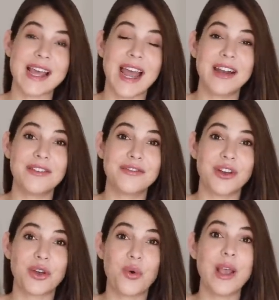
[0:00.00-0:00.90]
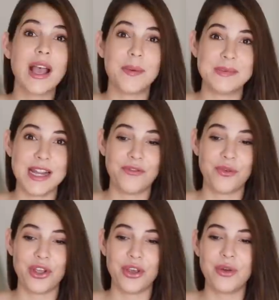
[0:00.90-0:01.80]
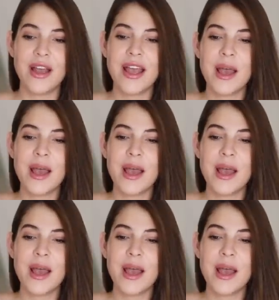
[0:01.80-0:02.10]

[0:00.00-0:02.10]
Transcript: kind of a quick update for you,